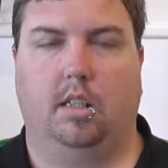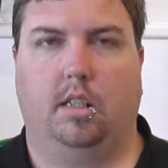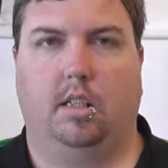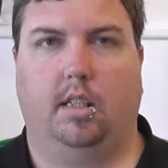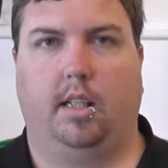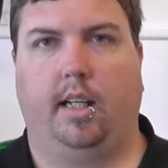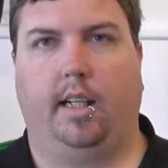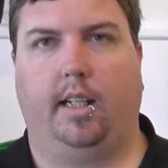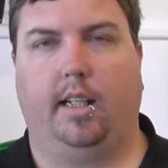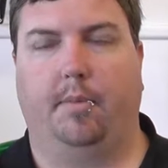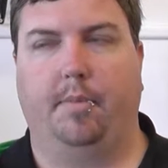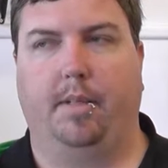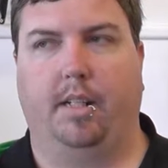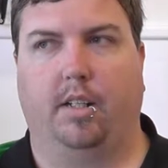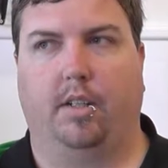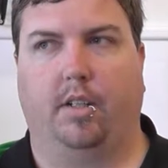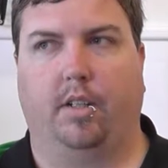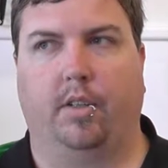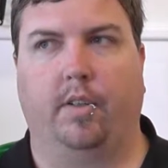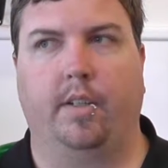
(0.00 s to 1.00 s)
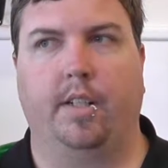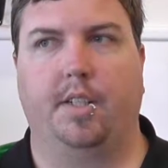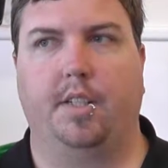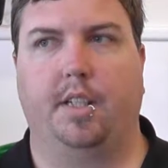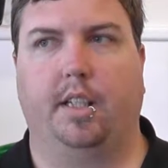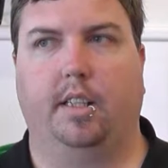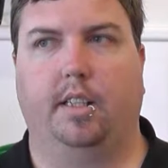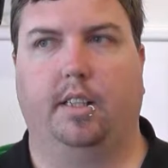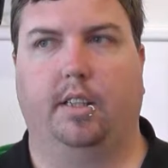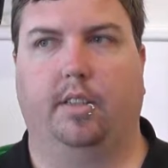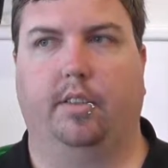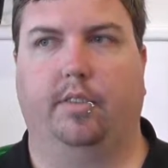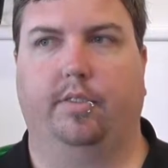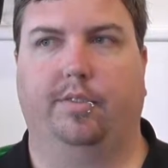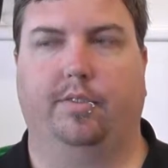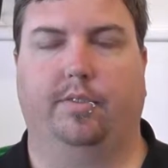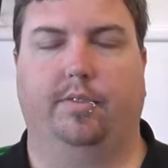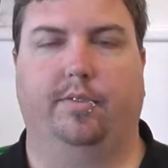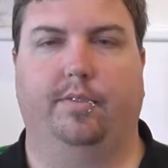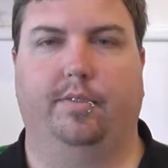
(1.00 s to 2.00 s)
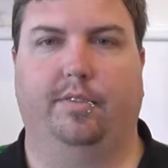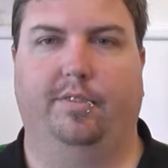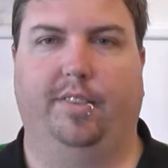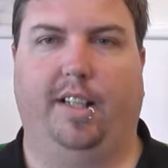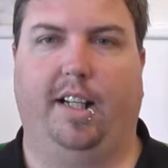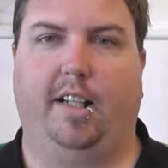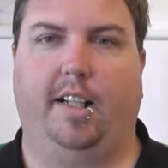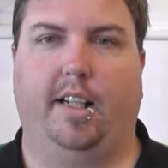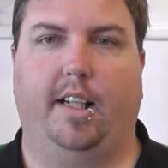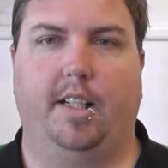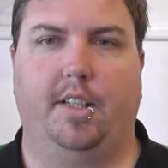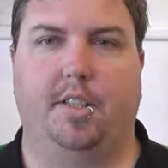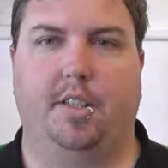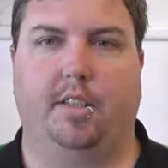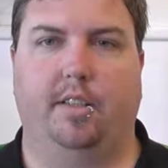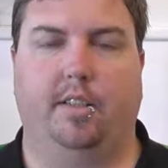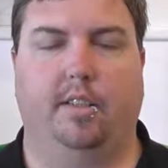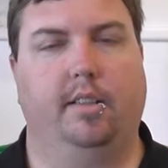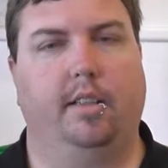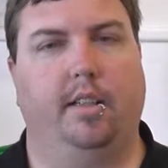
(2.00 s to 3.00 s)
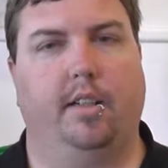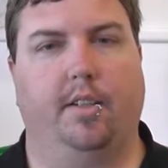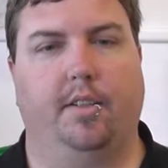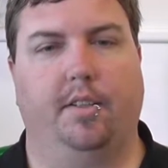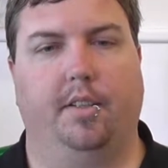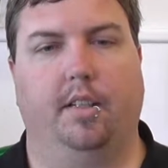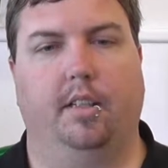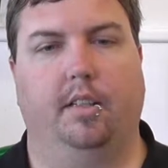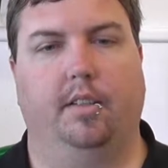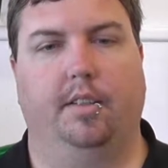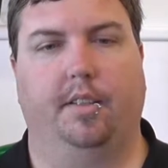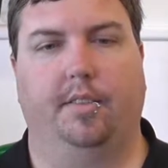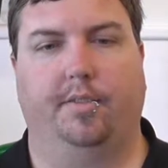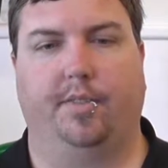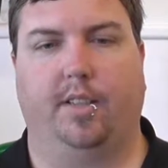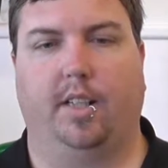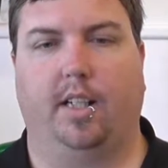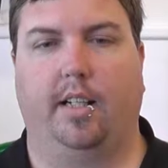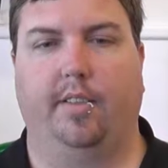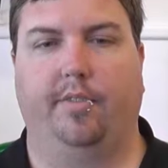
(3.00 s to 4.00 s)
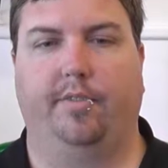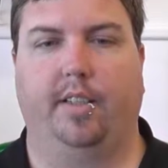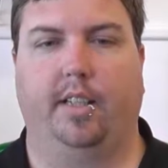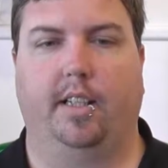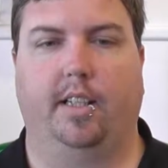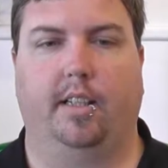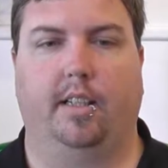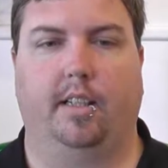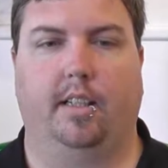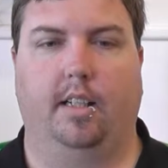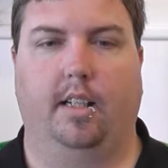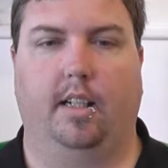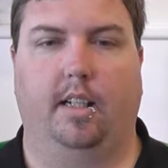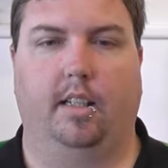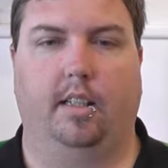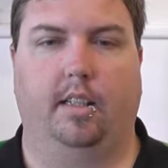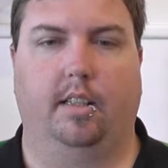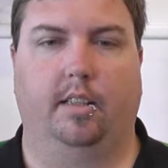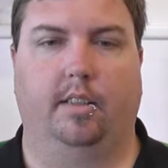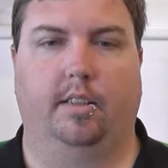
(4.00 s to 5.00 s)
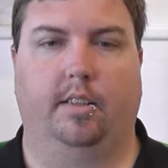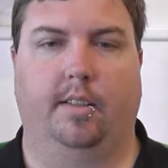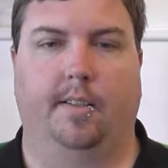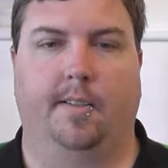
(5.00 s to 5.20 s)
They come in an orangey sort of variation, the fire fin and the